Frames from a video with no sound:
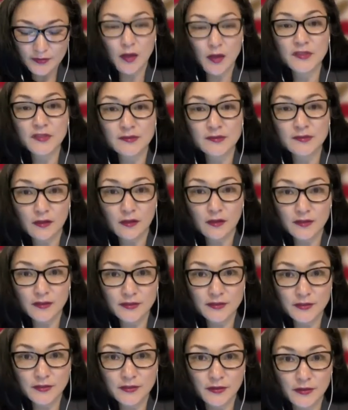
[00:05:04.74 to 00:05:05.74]
Thomas
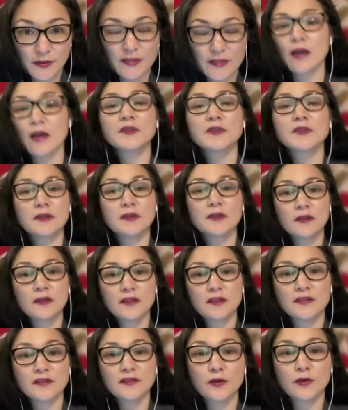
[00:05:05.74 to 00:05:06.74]
Dunklin took, and Thomas
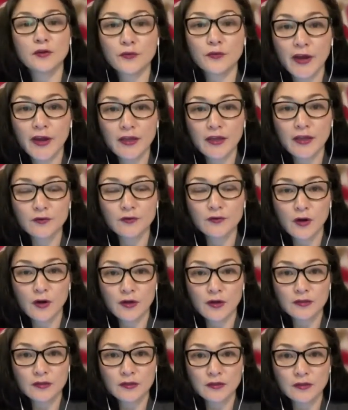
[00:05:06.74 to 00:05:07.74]
Dunklin is a great
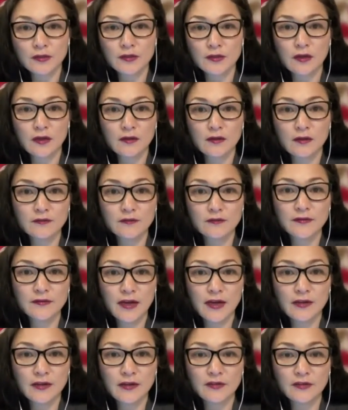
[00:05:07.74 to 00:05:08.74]
chronicler of
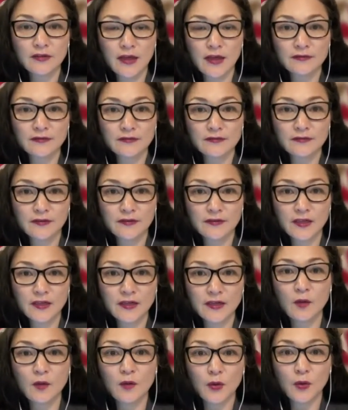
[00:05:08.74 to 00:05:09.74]
Native life in
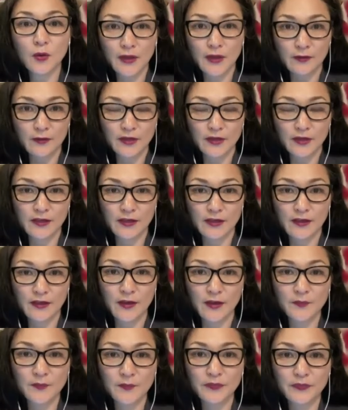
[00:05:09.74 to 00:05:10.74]
Humboldt County.
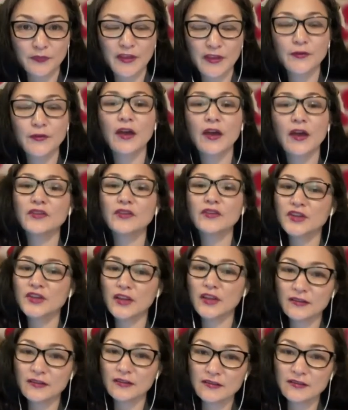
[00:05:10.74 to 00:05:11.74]
If you have a
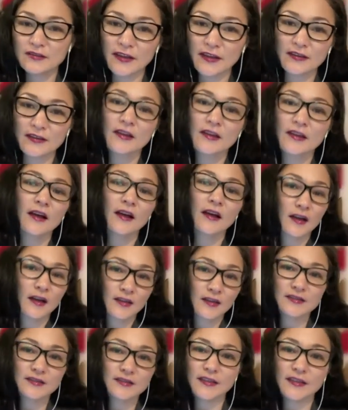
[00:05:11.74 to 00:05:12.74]
chance,
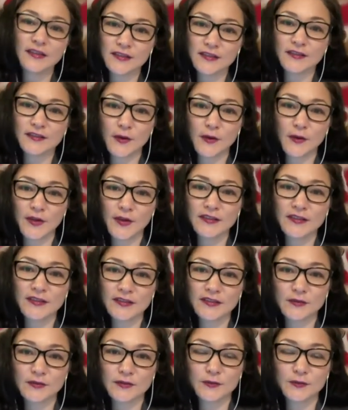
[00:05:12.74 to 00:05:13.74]
honestly, going
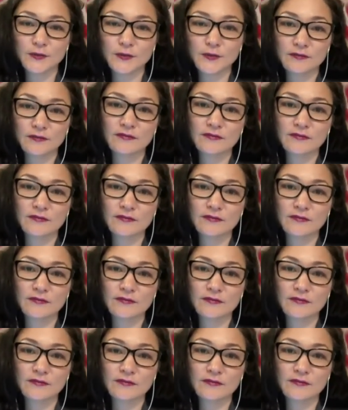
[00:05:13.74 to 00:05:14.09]
to